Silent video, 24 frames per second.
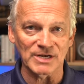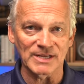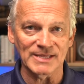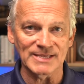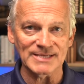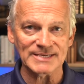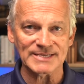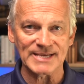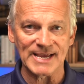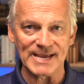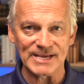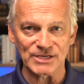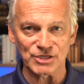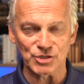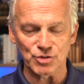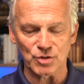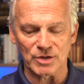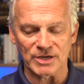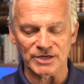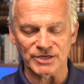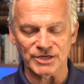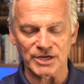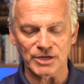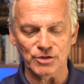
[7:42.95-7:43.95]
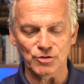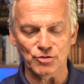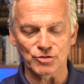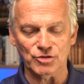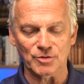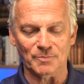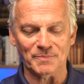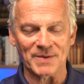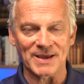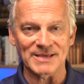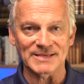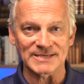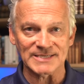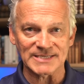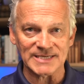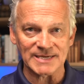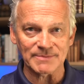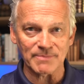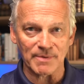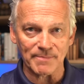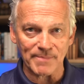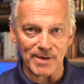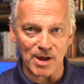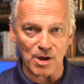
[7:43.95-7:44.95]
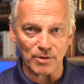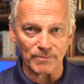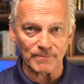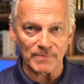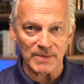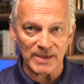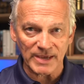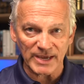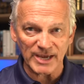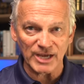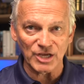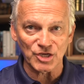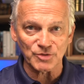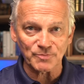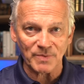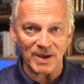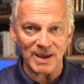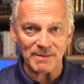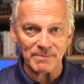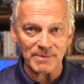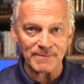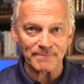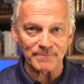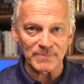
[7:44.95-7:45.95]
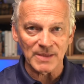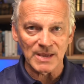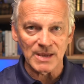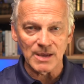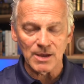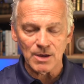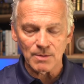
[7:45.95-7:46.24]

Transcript: And in this case, you continue to pay the same amount each payment,